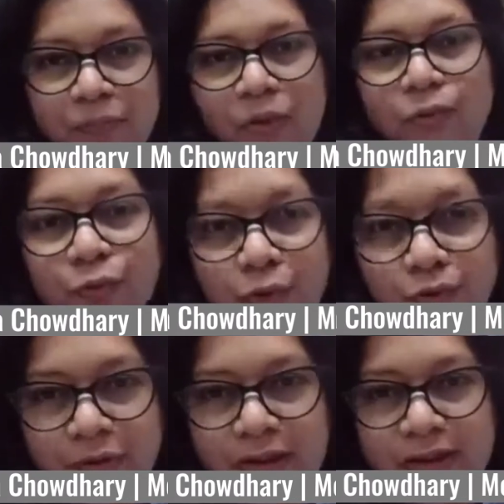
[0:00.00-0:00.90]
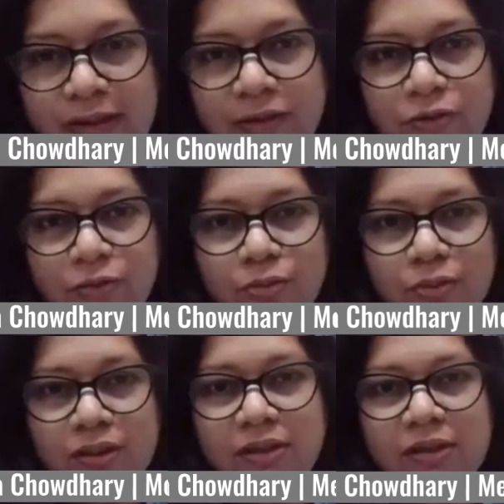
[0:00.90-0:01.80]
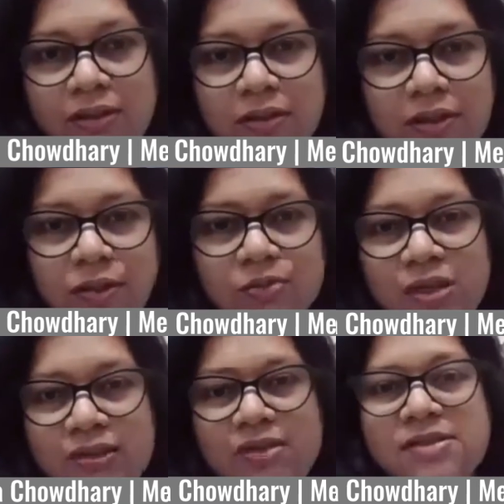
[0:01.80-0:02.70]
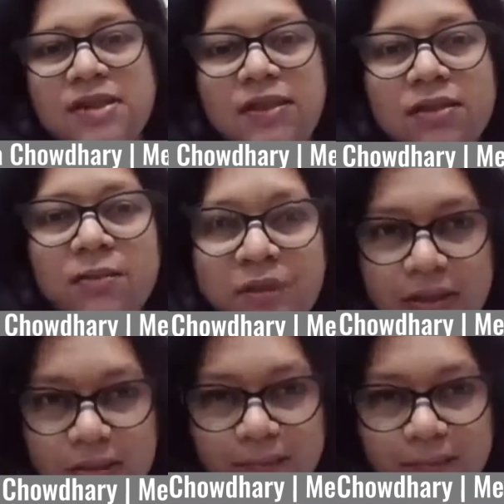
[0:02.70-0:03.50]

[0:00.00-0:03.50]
would feed into the news agency terminal.